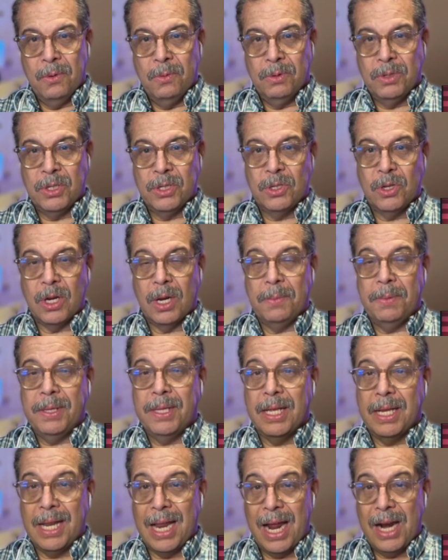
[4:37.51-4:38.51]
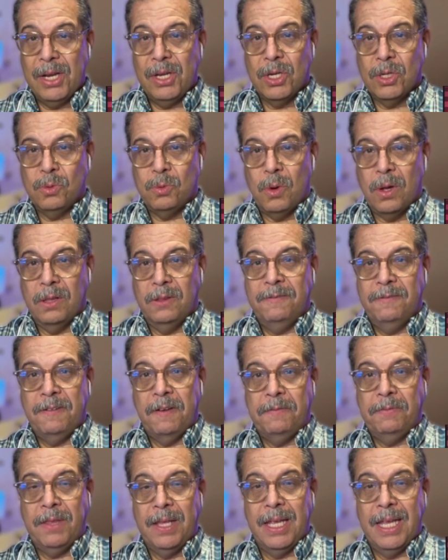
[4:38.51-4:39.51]
which is going to be the largest
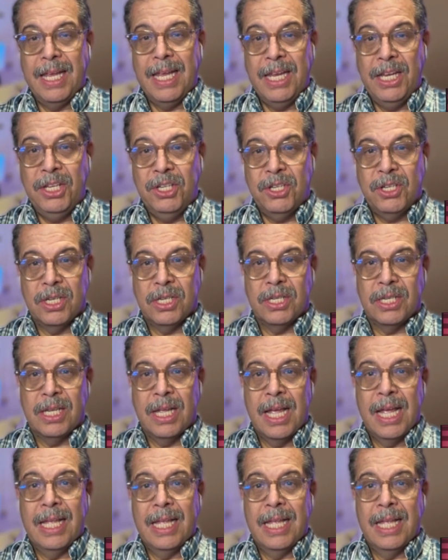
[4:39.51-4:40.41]
150 inches